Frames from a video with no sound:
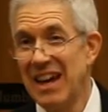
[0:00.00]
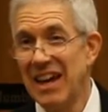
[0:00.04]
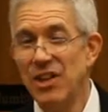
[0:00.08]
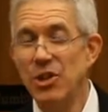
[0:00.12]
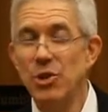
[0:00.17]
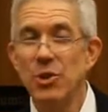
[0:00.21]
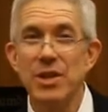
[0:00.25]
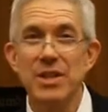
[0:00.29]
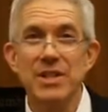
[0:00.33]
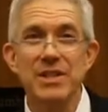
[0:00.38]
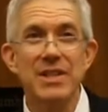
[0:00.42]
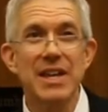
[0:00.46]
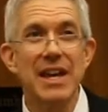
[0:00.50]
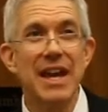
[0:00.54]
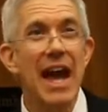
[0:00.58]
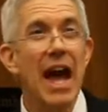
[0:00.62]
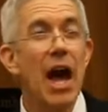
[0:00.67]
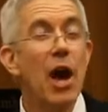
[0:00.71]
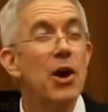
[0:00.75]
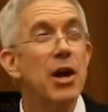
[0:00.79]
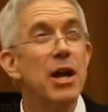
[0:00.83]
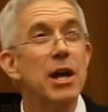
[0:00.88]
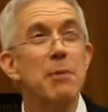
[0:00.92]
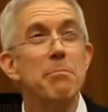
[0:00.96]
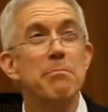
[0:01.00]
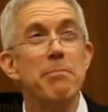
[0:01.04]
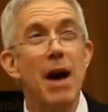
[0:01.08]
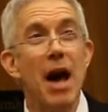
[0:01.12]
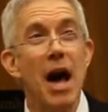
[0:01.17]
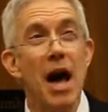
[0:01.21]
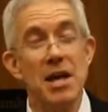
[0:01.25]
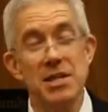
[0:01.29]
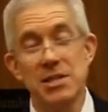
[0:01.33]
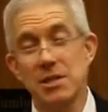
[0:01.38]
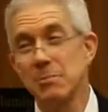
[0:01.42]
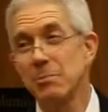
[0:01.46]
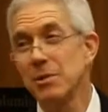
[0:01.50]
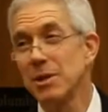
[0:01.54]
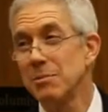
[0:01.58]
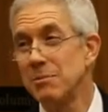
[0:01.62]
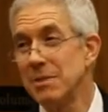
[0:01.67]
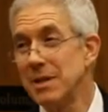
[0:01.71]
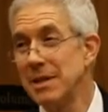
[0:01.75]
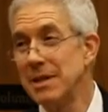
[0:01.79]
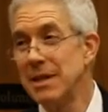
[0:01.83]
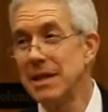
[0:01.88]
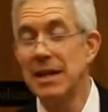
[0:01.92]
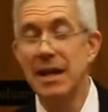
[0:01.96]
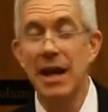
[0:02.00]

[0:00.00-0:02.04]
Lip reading: And you can say, how can it possibly be